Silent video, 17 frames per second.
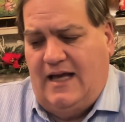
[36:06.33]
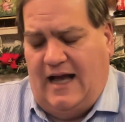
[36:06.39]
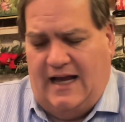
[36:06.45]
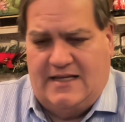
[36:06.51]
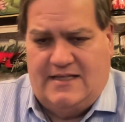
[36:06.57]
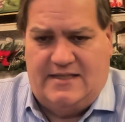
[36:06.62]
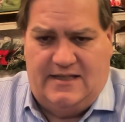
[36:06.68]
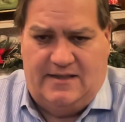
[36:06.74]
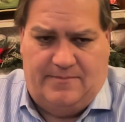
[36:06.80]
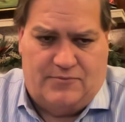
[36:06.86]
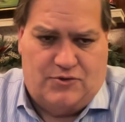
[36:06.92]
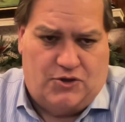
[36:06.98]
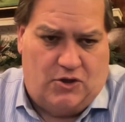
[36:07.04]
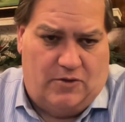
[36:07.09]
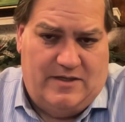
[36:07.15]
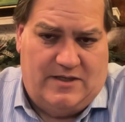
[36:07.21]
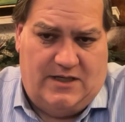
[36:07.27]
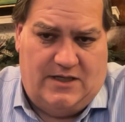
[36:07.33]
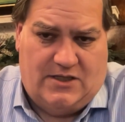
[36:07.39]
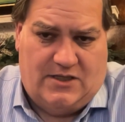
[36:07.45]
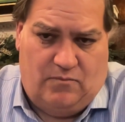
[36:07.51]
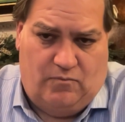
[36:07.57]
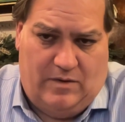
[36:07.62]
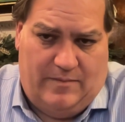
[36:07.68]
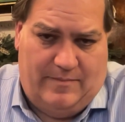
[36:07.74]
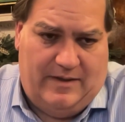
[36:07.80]
I'm sure we see
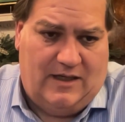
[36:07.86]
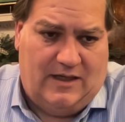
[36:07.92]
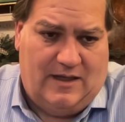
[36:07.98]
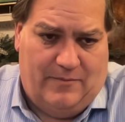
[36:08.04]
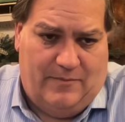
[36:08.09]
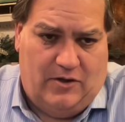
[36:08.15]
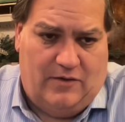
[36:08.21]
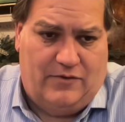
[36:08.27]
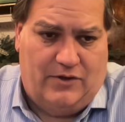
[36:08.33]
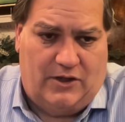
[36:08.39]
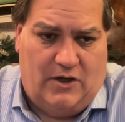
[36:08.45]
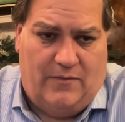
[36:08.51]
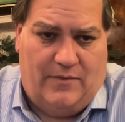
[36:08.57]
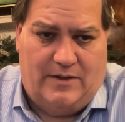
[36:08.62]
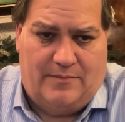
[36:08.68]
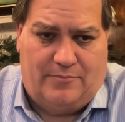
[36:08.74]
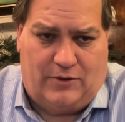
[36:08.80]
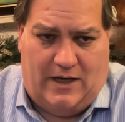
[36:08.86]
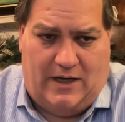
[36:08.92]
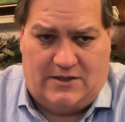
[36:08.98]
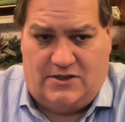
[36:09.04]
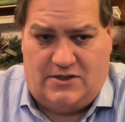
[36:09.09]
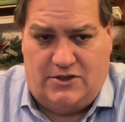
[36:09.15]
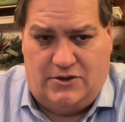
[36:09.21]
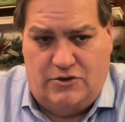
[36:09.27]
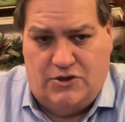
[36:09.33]
some women coming over to go into
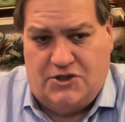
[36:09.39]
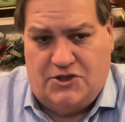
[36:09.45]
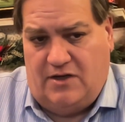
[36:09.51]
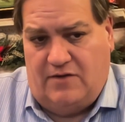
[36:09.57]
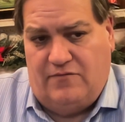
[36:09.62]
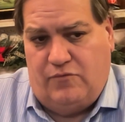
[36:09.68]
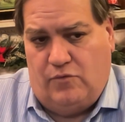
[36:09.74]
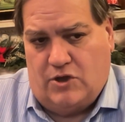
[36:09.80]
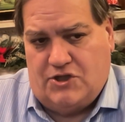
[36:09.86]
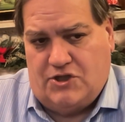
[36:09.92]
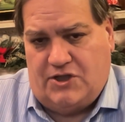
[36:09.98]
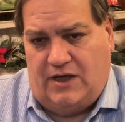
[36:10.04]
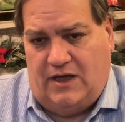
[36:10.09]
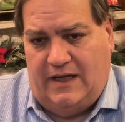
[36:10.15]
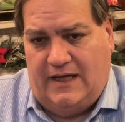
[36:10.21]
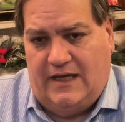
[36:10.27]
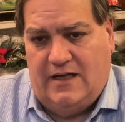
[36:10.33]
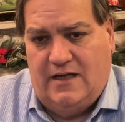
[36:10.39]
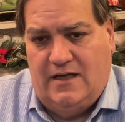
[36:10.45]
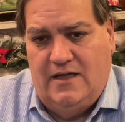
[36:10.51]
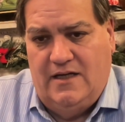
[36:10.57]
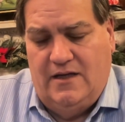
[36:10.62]
prostitution, unfortunately,